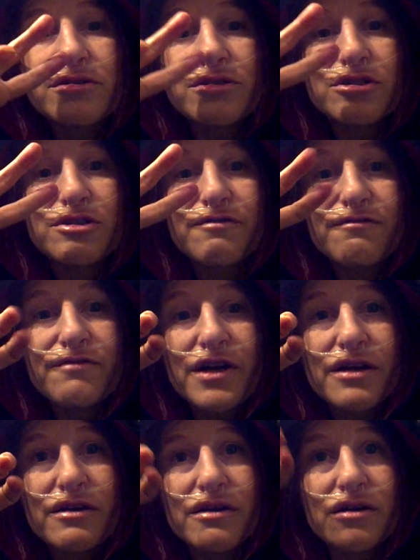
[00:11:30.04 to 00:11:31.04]
such a
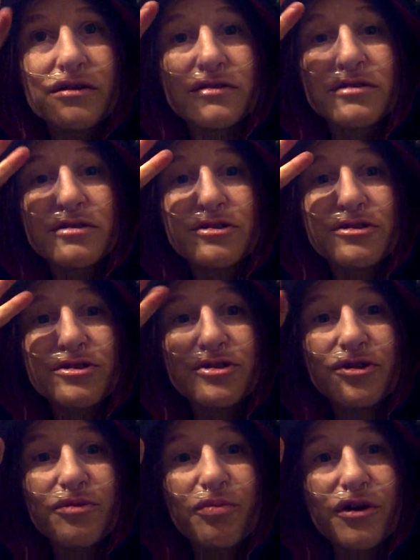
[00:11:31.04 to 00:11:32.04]
fighter and such a
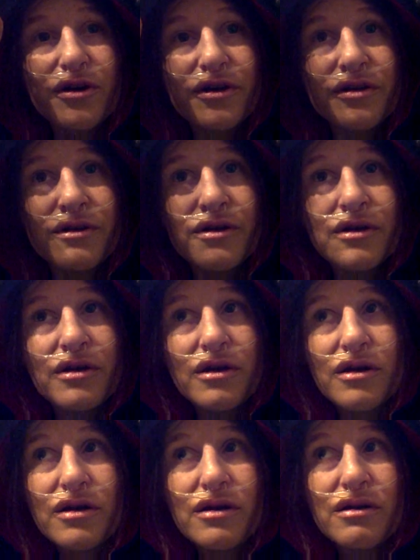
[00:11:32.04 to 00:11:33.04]
trooper and
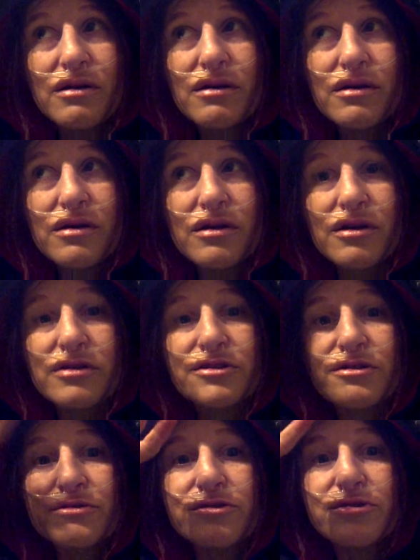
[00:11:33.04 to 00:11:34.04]
you're
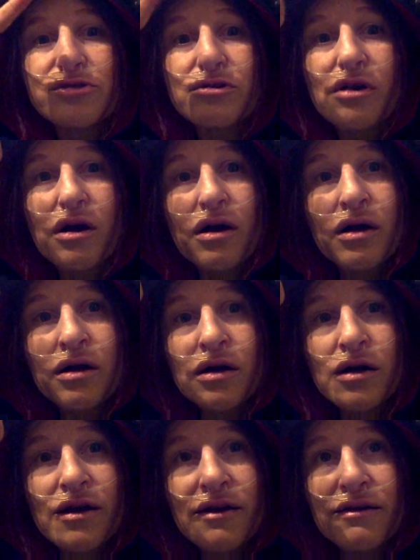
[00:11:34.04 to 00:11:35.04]
so
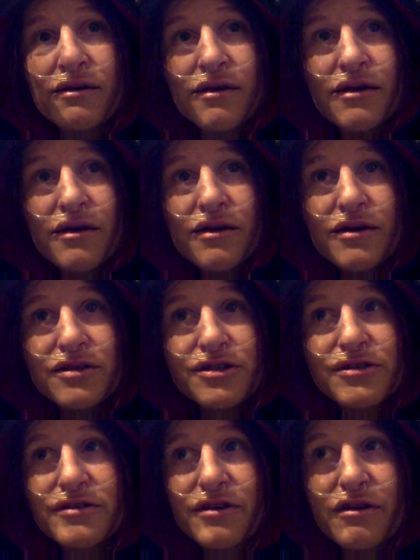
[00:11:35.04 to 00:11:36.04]
strong and
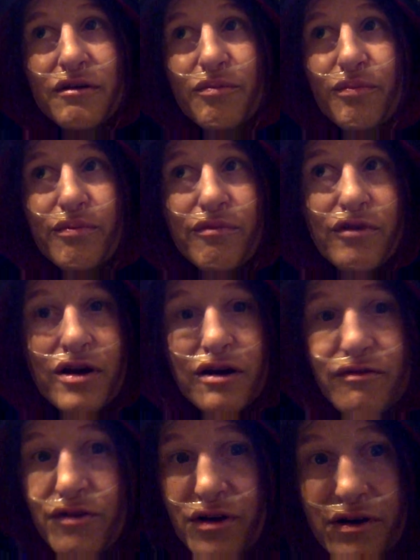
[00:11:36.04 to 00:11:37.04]
just keep
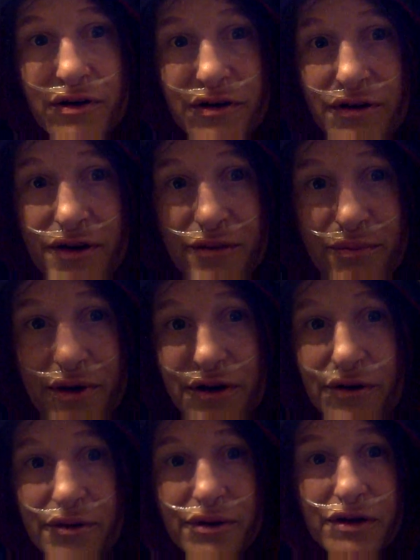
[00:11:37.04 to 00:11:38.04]
whatever, it'll get
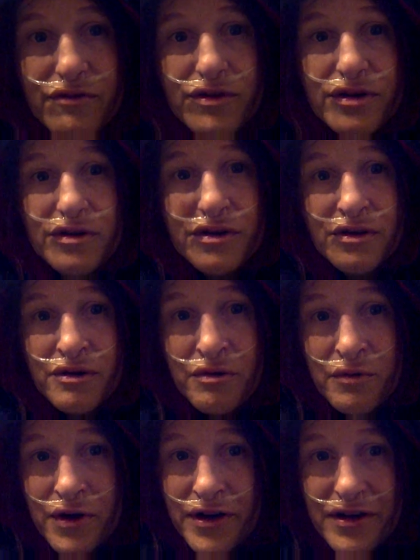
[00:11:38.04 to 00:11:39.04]
better or whatever. You
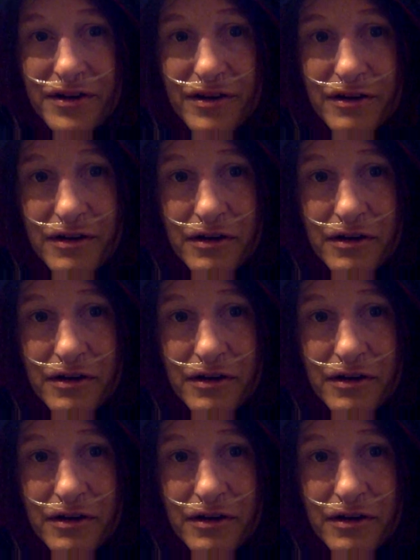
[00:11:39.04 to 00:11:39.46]
know what?